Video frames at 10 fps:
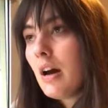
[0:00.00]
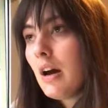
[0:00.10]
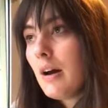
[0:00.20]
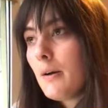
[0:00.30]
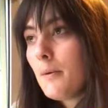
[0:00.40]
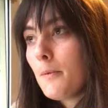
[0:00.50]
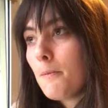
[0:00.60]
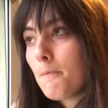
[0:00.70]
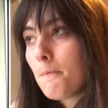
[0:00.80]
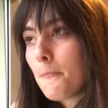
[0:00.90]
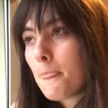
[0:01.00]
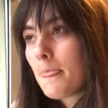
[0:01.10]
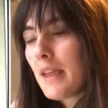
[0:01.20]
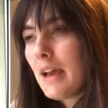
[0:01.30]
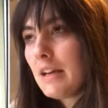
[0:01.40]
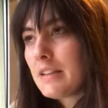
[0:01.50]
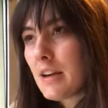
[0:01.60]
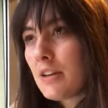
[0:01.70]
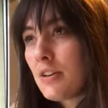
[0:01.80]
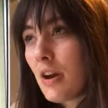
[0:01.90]
And
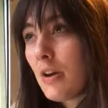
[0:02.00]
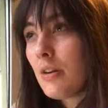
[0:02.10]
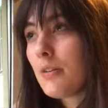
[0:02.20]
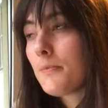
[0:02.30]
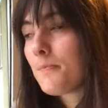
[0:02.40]
I know